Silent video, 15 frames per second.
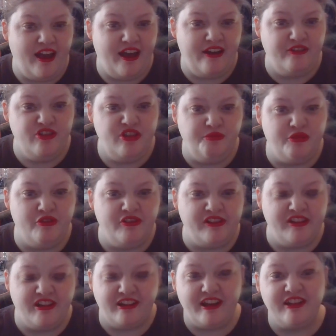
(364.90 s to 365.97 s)
I'll spook
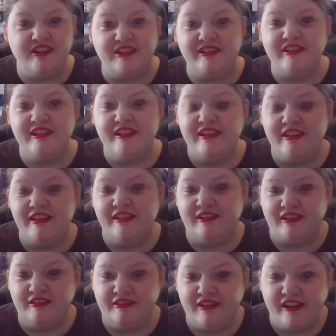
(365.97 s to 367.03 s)
you later.
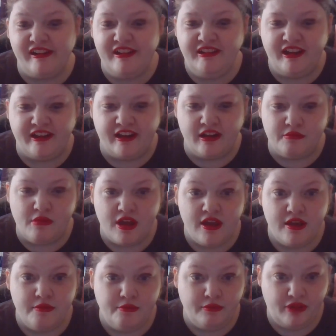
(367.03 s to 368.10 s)
Until next time,
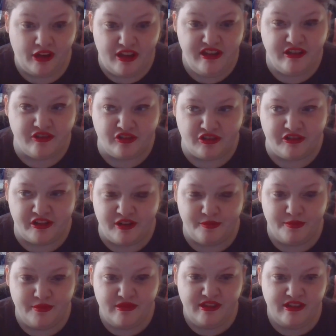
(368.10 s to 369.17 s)
pleasant
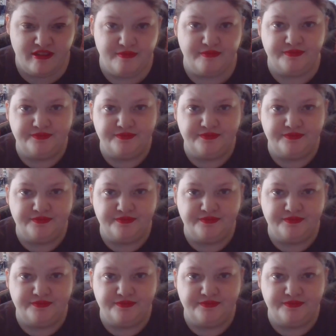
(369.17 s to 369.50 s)
dreams.